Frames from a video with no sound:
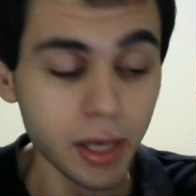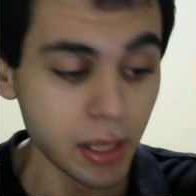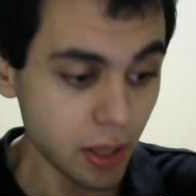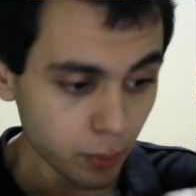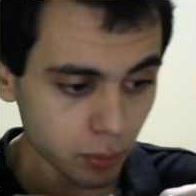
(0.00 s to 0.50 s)

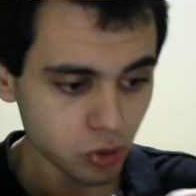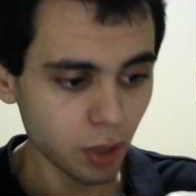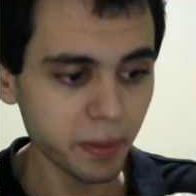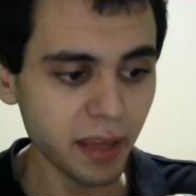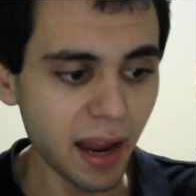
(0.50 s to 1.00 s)
you will
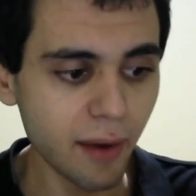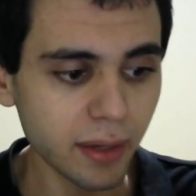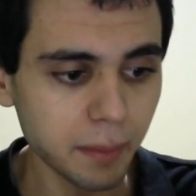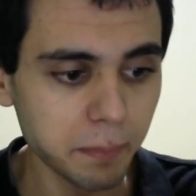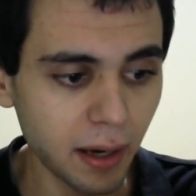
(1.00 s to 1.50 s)
stop caring
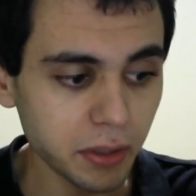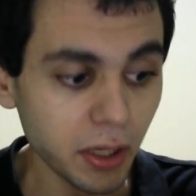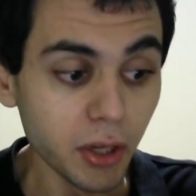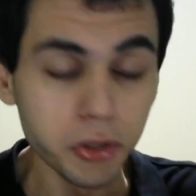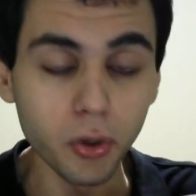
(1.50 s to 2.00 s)
about
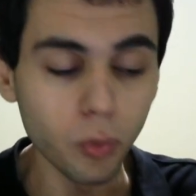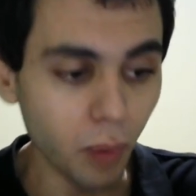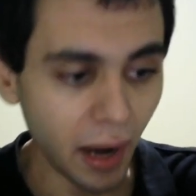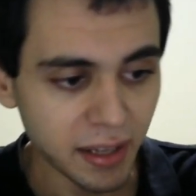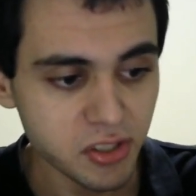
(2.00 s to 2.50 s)
your
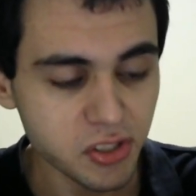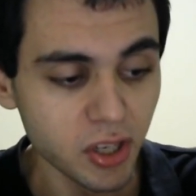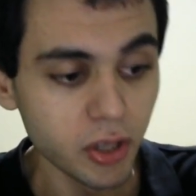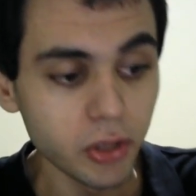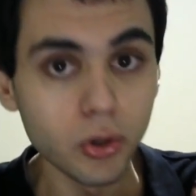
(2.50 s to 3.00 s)
rights,
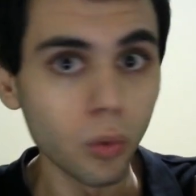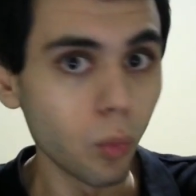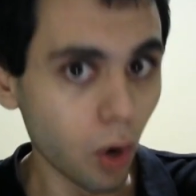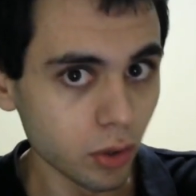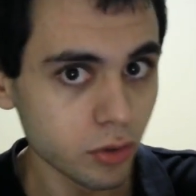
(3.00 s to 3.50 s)
your
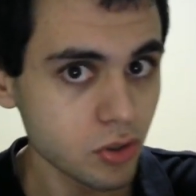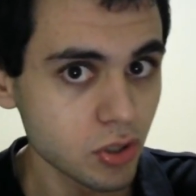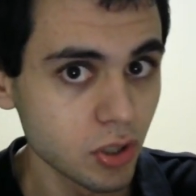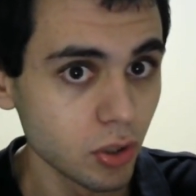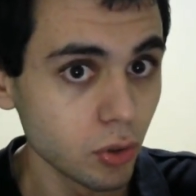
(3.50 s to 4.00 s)
wants,
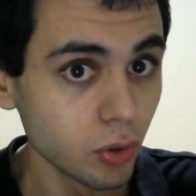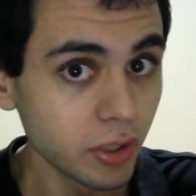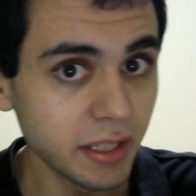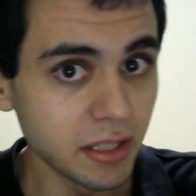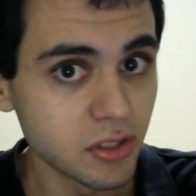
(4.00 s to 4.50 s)
your
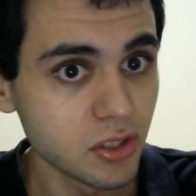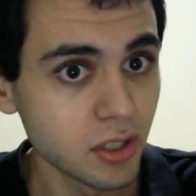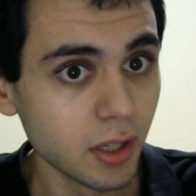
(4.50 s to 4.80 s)
needs.